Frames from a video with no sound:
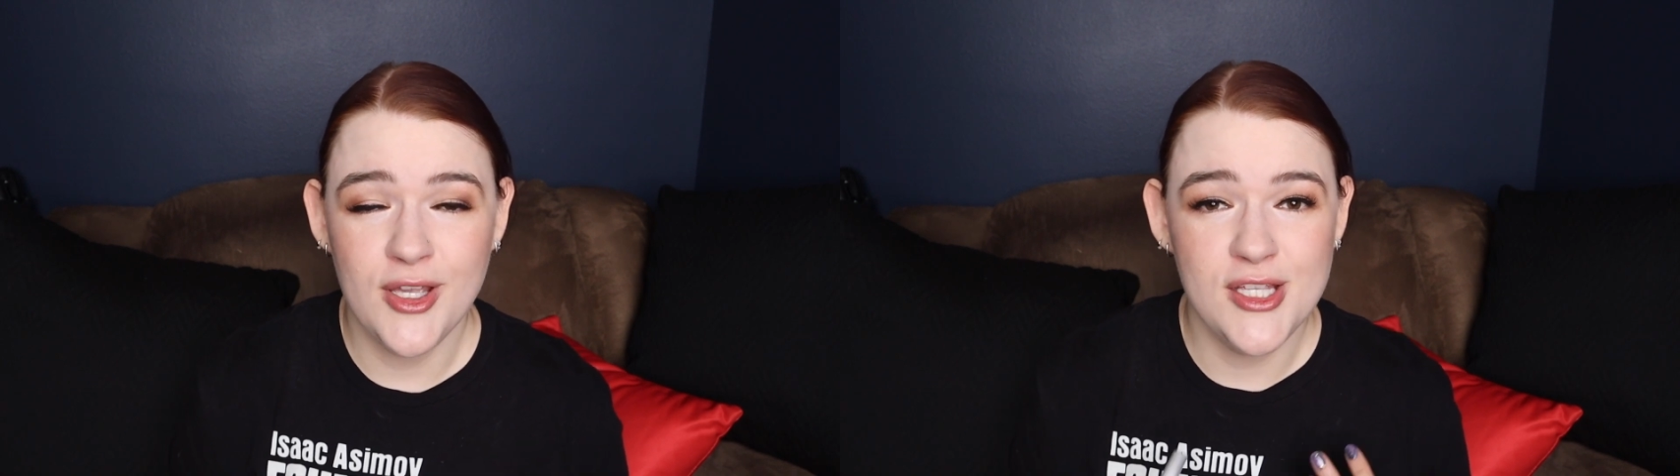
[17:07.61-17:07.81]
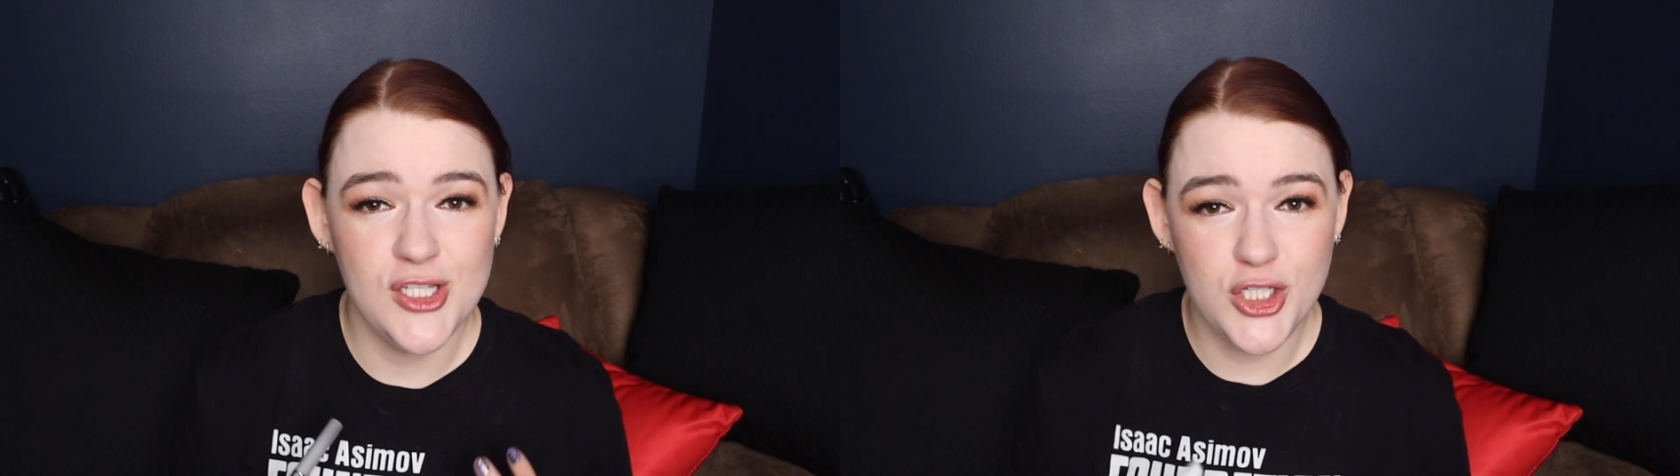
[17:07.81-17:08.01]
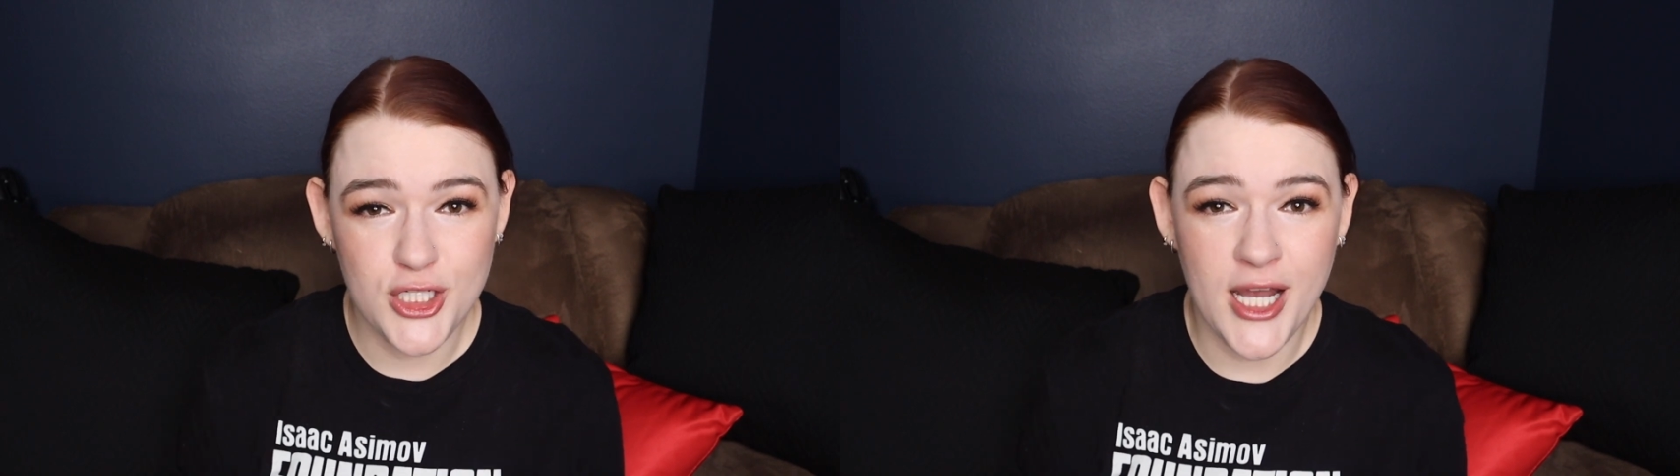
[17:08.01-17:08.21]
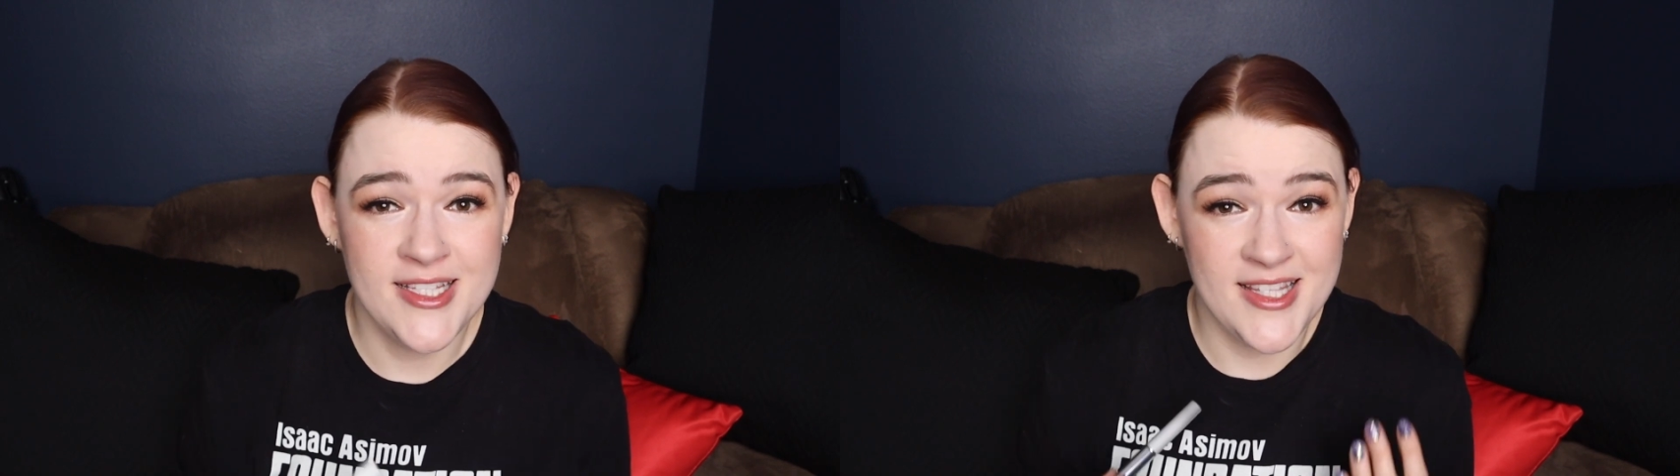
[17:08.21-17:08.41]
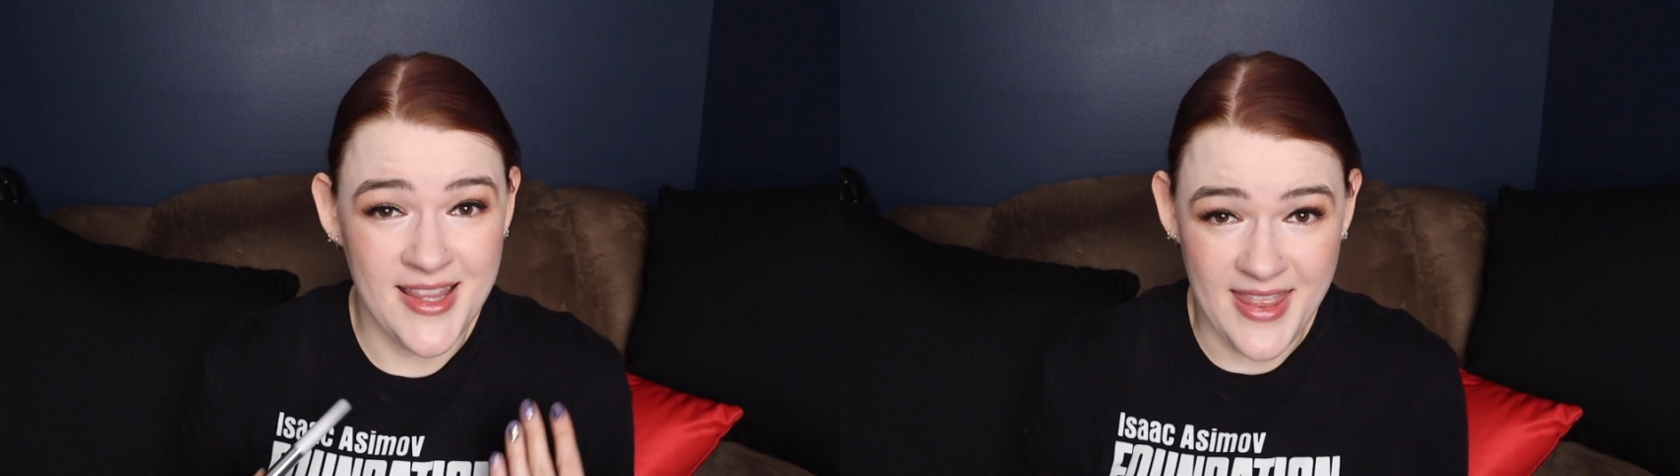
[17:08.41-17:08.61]
is
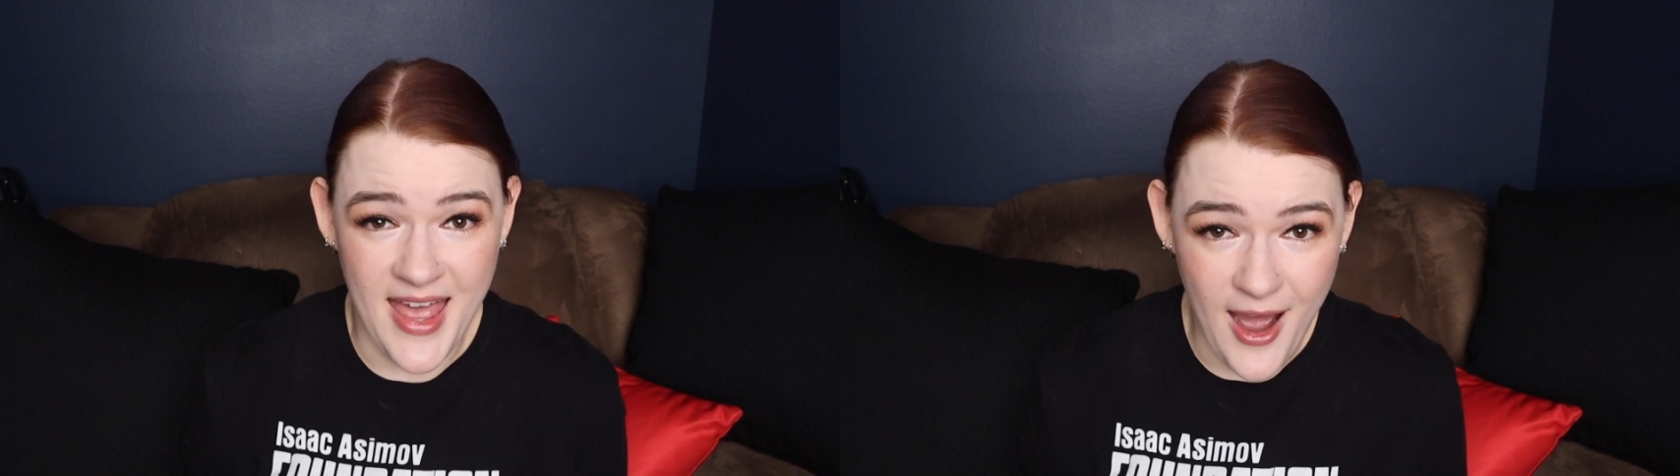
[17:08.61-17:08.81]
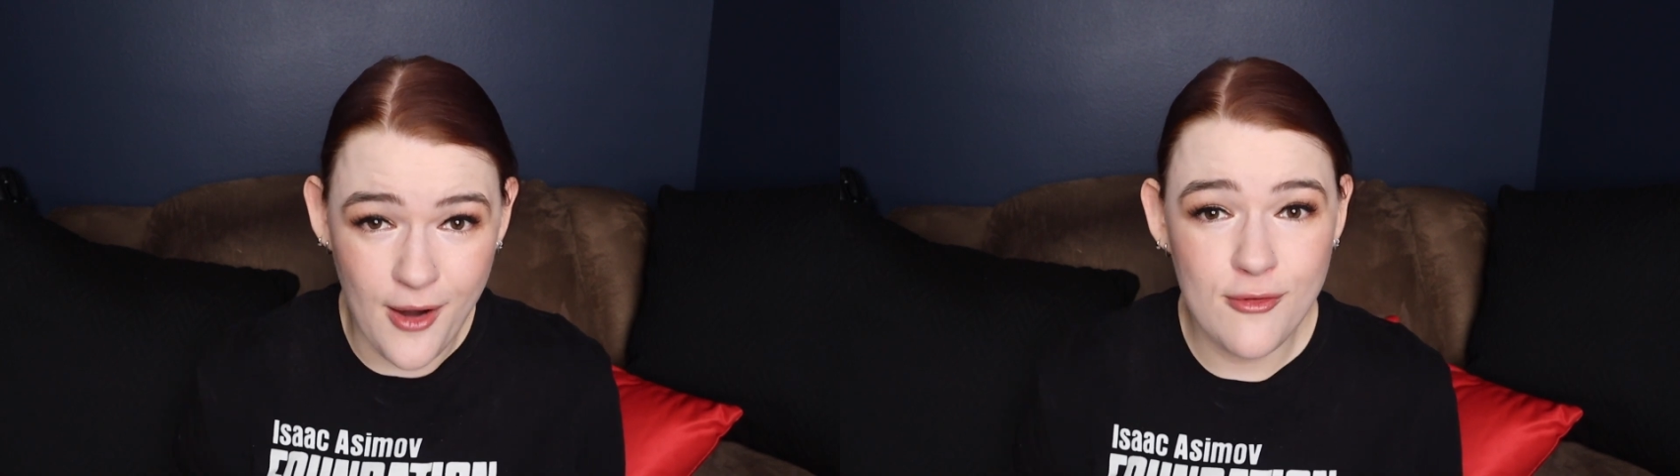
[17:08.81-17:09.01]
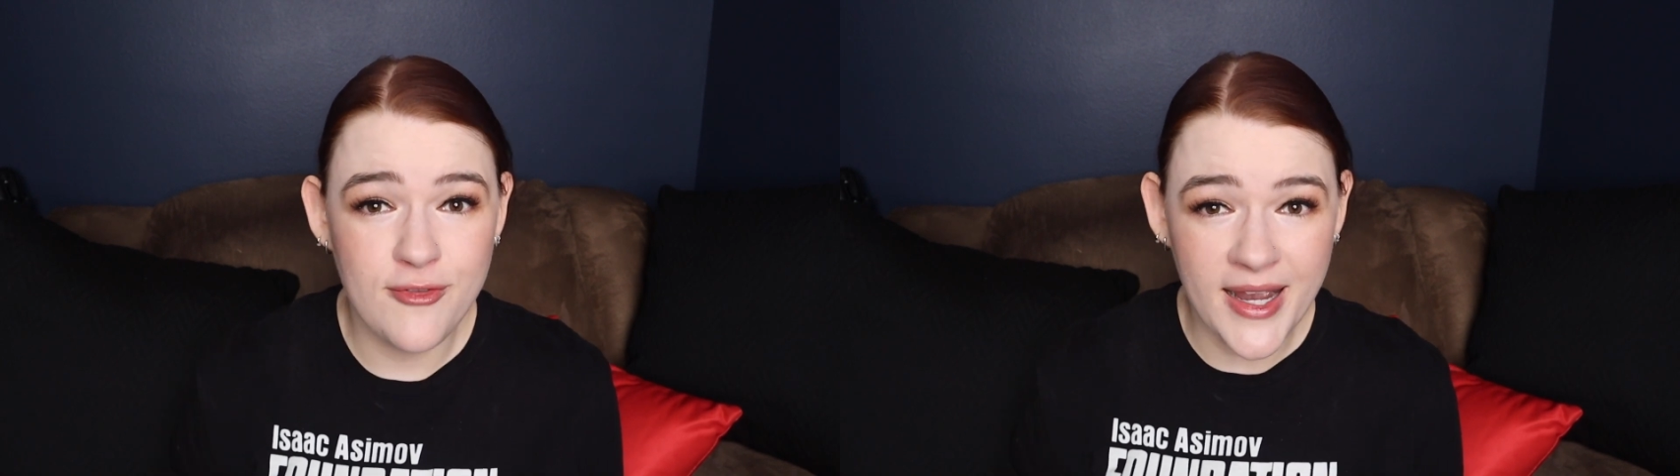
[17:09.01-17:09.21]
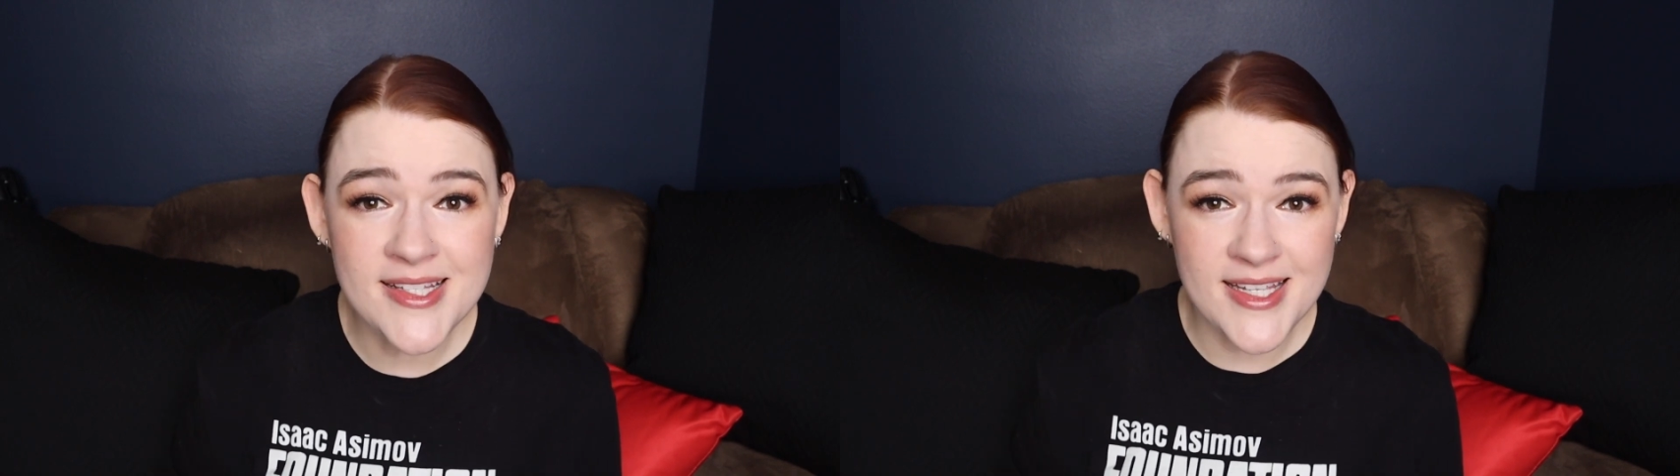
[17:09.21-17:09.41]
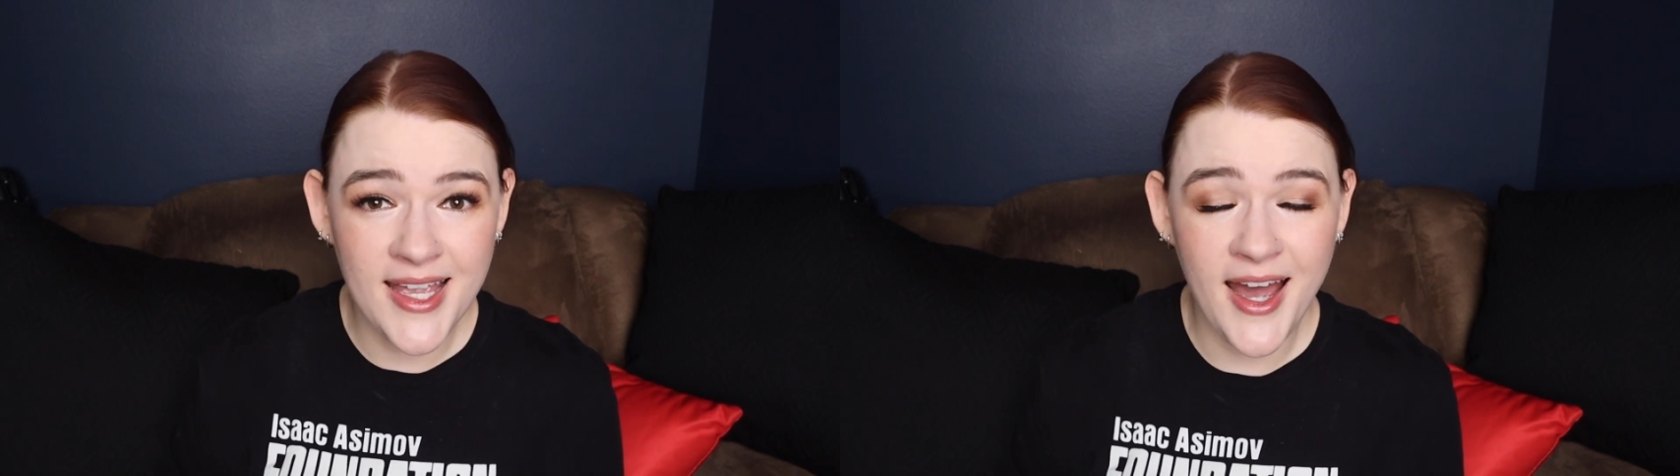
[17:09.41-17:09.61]
just now
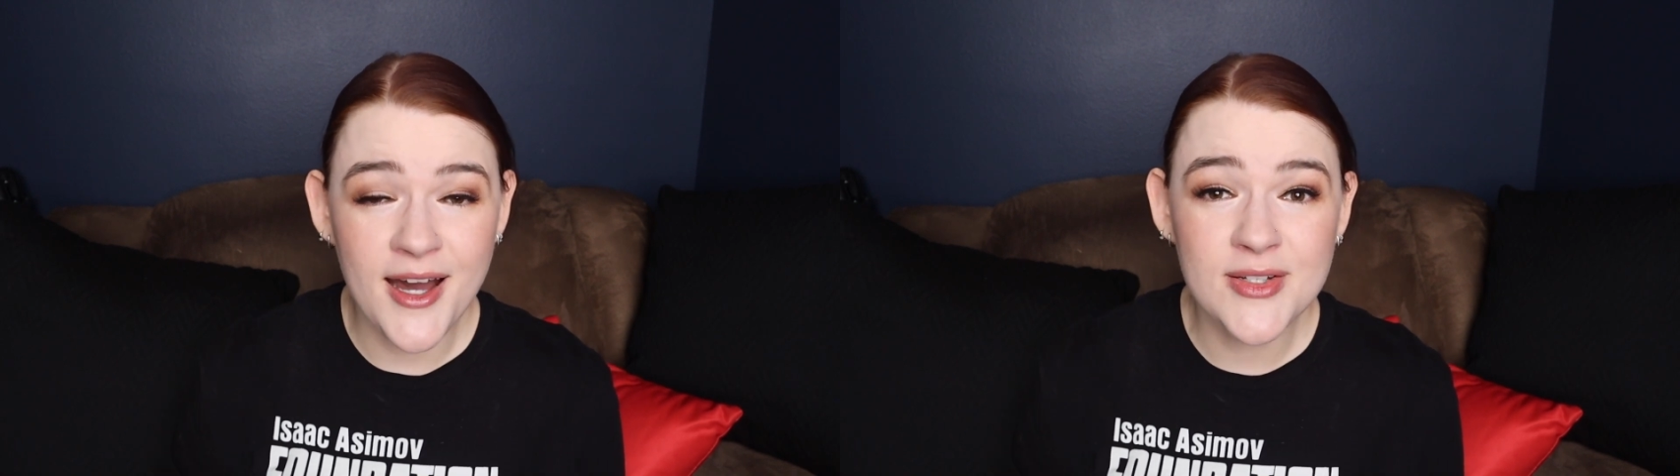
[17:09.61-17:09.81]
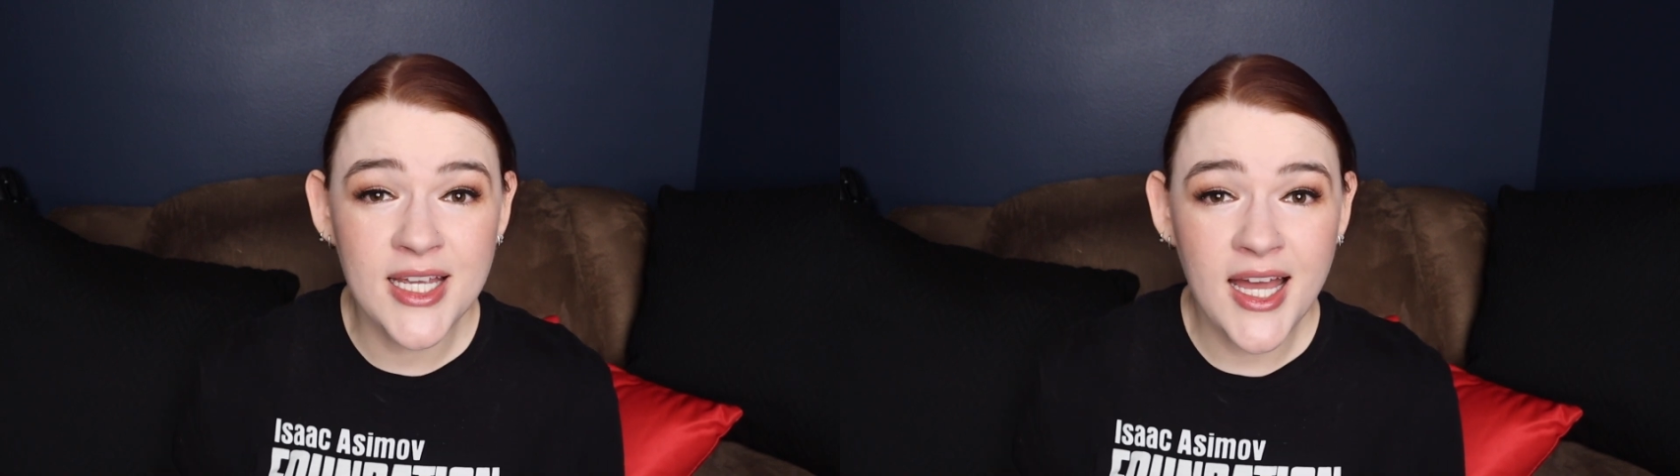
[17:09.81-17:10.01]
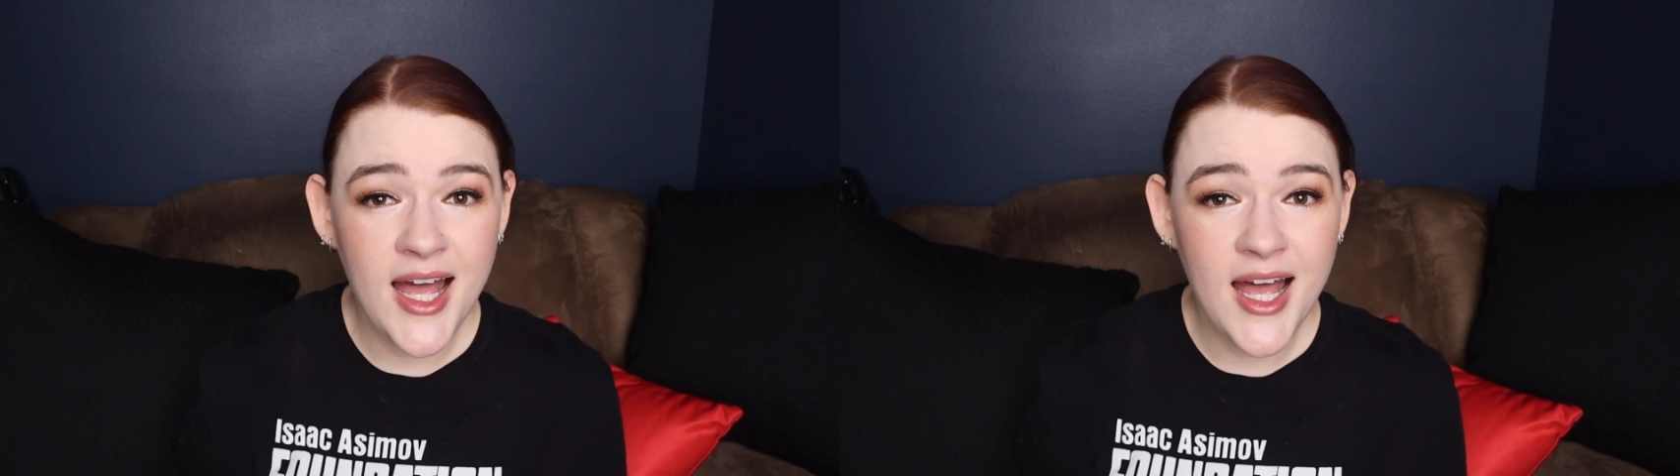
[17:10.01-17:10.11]
finding out